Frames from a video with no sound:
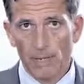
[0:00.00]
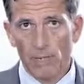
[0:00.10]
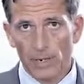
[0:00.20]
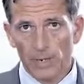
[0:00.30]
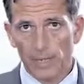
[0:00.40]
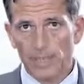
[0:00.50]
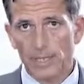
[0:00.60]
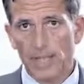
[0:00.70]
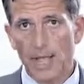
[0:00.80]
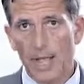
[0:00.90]
Well, this is
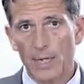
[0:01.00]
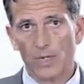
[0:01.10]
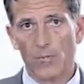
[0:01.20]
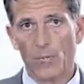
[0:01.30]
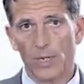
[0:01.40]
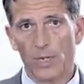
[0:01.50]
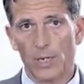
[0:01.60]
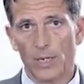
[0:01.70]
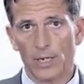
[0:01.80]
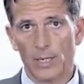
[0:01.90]
exactly
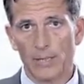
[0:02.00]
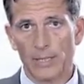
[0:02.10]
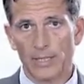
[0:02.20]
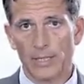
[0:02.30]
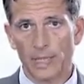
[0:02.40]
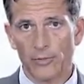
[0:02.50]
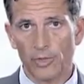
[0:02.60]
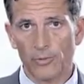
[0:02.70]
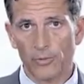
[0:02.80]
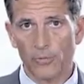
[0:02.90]
where liability
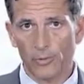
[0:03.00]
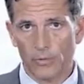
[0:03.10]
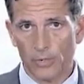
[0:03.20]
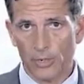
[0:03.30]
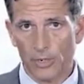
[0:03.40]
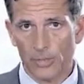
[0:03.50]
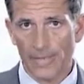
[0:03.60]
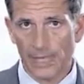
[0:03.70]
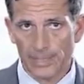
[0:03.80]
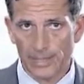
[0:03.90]
hedging portfolios come
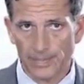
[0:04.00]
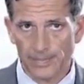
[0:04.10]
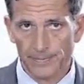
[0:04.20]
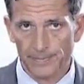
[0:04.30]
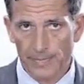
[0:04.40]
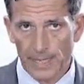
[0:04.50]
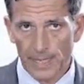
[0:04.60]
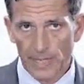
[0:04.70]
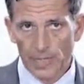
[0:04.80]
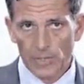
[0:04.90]
handy.
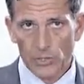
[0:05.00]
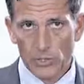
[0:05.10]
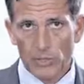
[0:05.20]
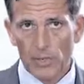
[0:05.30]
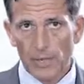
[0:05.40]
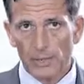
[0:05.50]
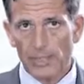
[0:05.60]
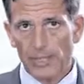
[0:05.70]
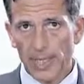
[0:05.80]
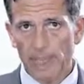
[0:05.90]
So a
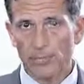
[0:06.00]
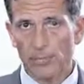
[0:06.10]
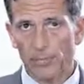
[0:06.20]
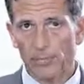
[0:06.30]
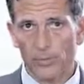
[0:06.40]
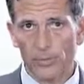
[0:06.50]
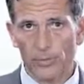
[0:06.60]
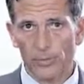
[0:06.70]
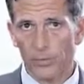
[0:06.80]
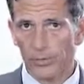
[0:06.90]
liability hedging
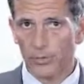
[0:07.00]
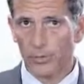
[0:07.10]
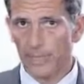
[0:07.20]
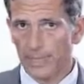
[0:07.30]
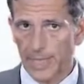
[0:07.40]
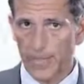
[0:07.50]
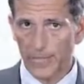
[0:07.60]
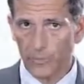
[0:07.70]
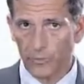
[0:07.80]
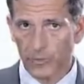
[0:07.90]
portfolio, also known as
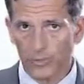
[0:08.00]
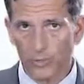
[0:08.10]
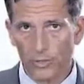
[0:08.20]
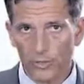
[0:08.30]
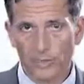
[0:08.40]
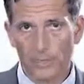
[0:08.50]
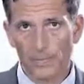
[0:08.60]
LHP in short,